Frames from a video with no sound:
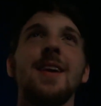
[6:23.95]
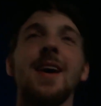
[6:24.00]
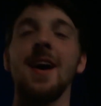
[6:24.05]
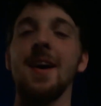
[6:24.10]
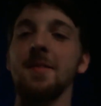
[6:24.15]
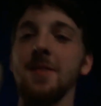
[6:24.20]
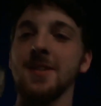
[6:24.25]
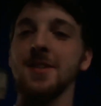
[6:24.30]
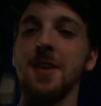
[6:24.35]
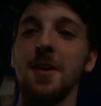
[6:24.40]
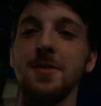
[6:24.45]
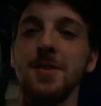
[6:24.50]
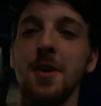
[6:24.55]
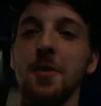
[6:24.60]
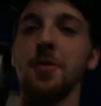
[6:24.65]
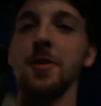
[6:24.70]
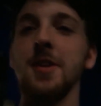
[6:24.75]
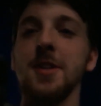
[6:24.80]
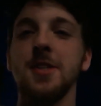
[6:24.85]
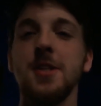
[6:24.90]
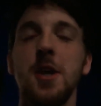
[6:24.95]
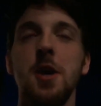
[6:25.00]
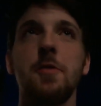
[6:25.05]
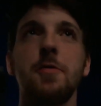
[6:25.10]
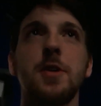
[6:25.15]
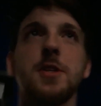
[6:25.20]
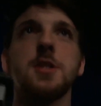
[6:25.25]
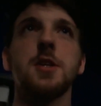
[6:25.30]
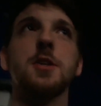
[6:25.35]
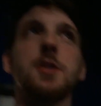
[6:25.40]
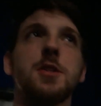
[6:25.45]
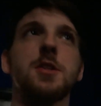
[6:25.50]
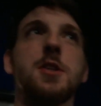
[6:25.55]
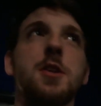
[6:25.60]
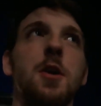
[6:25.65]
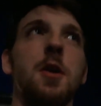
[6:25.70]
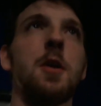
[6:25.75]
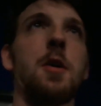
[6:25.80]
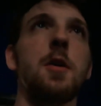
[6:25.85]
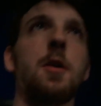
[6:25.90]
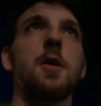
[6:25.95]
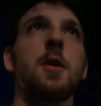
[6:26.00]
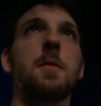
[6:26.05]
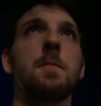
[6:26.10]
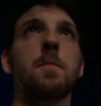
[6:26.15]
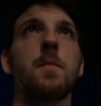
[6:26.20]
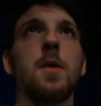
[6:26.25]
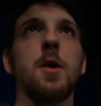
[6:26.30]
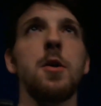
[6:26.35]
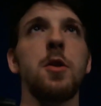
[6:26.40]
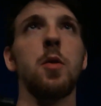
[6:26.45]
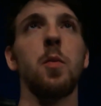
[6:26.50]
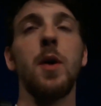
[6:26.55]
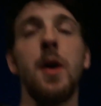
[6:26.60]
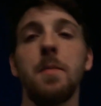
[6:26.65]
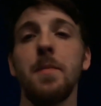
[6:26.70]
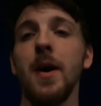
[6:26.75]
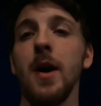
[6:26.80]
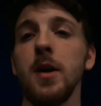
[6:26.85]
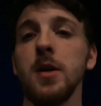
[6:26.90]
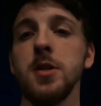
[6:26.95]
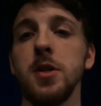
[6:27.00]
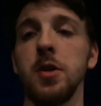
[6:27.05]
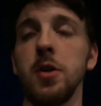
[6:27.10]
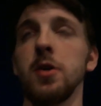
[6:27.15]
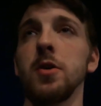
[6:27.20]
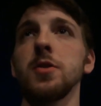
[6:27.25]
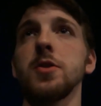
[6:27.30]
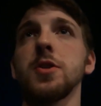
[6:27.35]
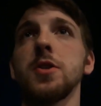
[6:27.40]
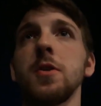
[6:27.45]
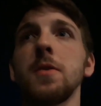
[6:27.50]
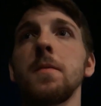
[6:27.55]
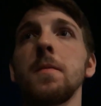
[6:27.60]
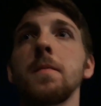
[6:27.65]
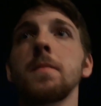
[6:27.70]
Yeah, we stopped off at the services on the way back to Notts.